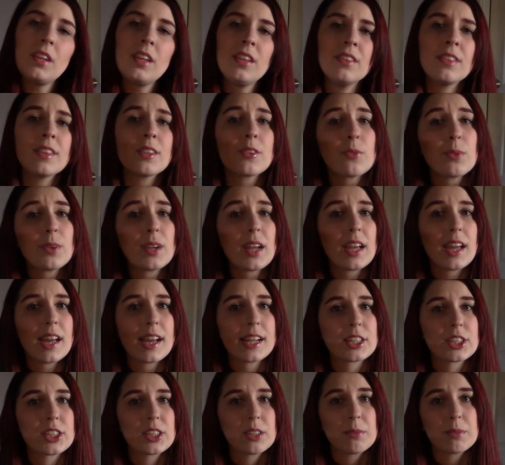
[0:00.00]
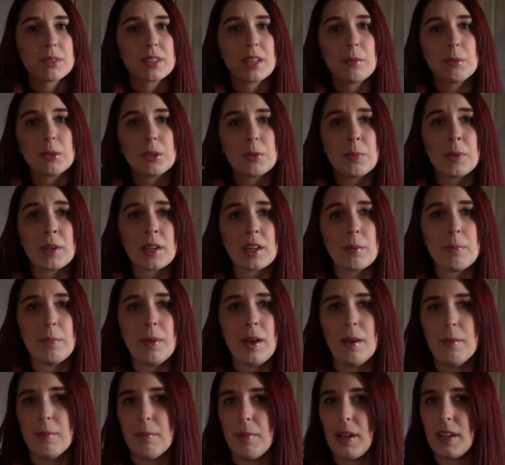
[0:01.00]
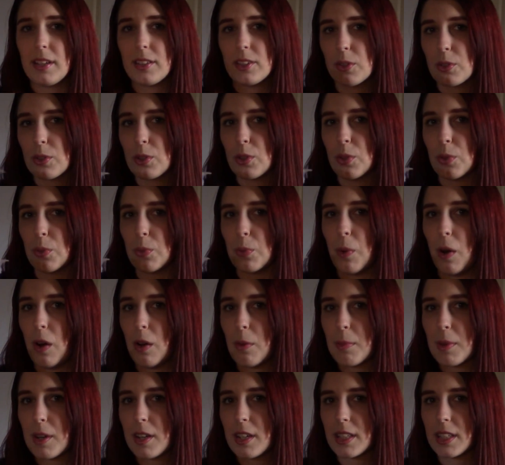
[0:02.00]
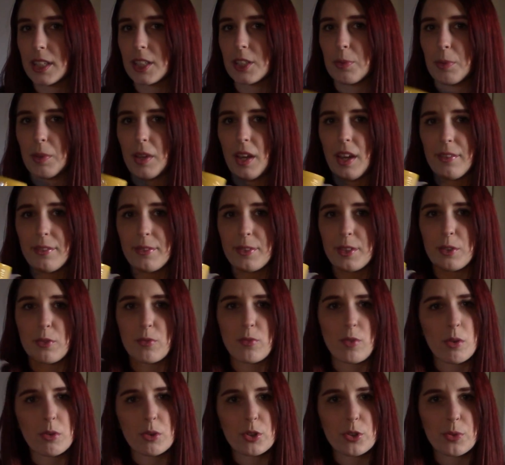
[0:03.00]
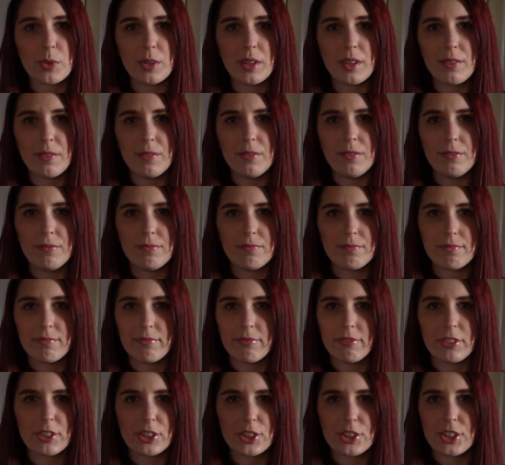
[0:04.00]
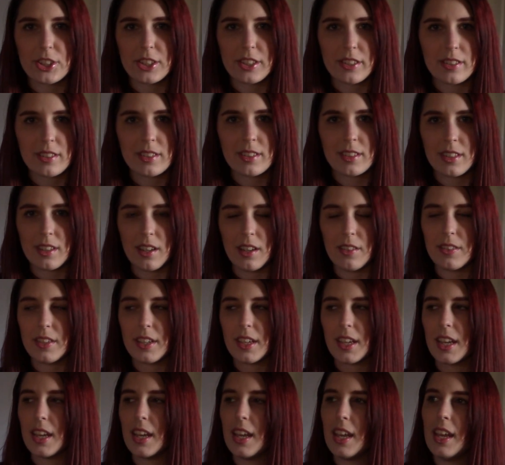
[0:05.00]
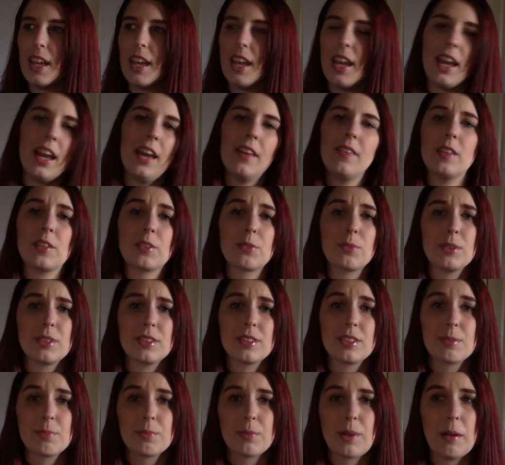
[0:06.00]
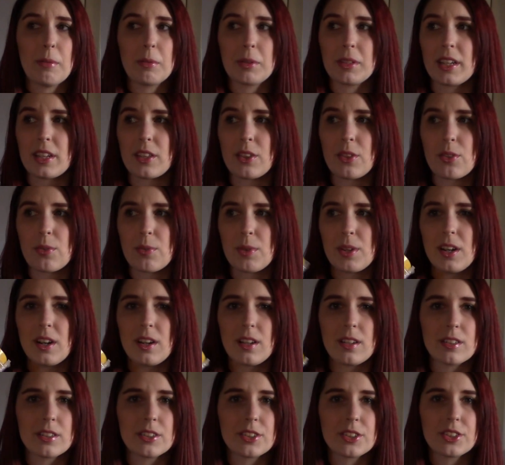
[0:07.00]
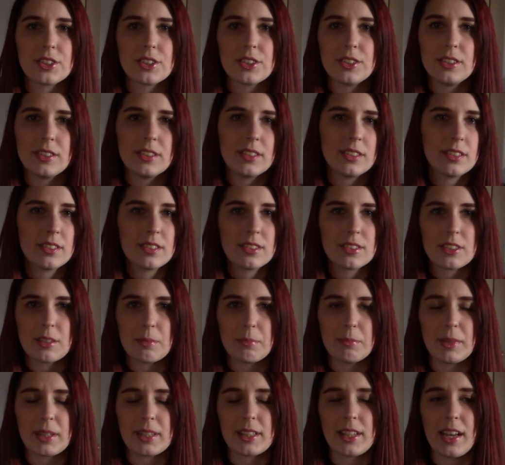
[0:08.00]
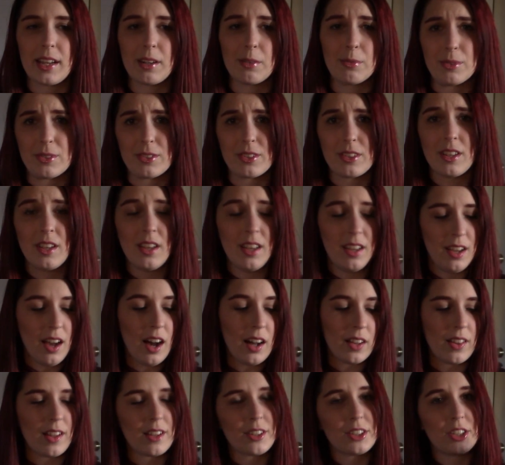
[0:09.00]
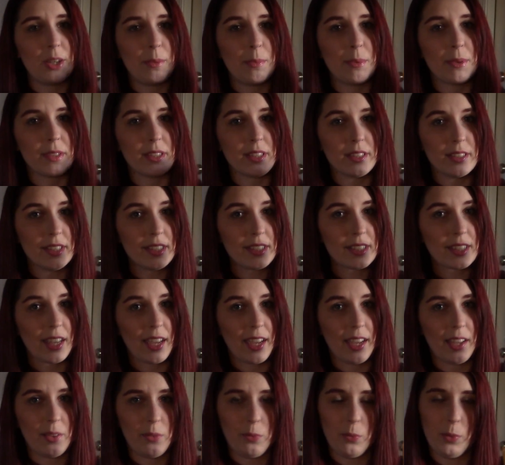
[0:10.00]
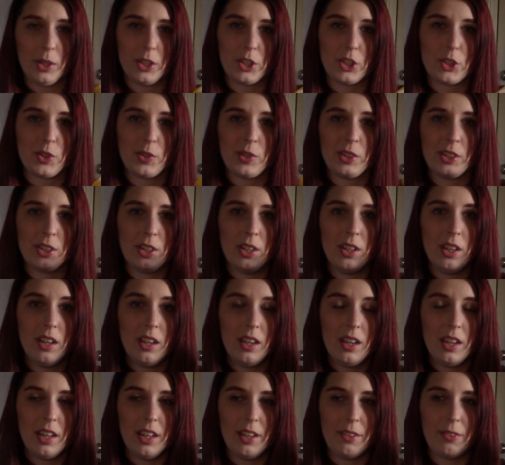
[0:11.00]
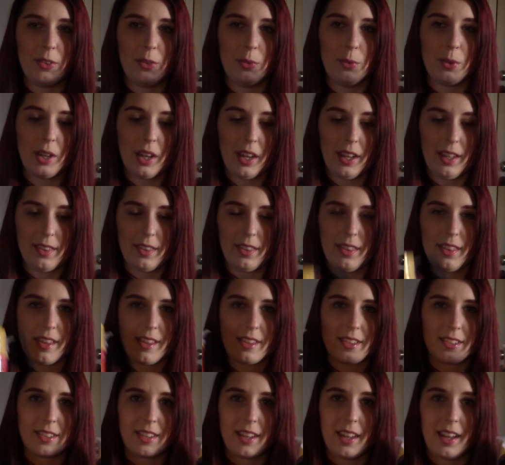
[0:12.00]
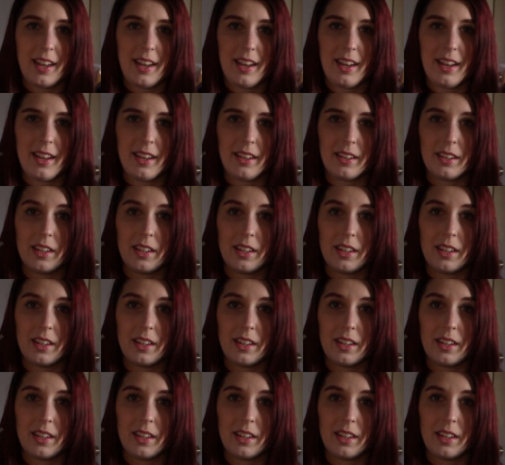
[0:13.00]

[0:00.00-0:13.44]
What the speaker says: This one I actually was able to pick up at my local Walmart because we have the grocery version of it, and this was probably like $3, something like that. It was a lot cheaper than this can, which if you get these at